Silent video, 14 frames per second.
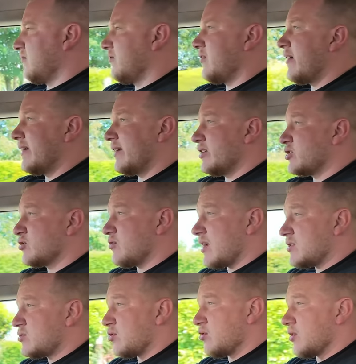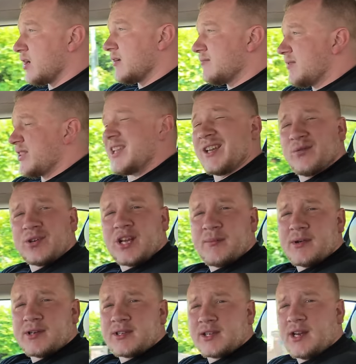very nice Grand Tourer. I think it would
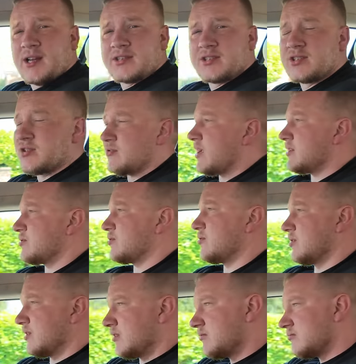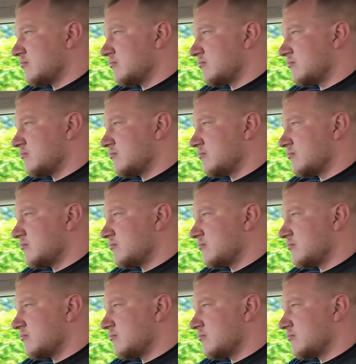come under the class as a Grand Tourer.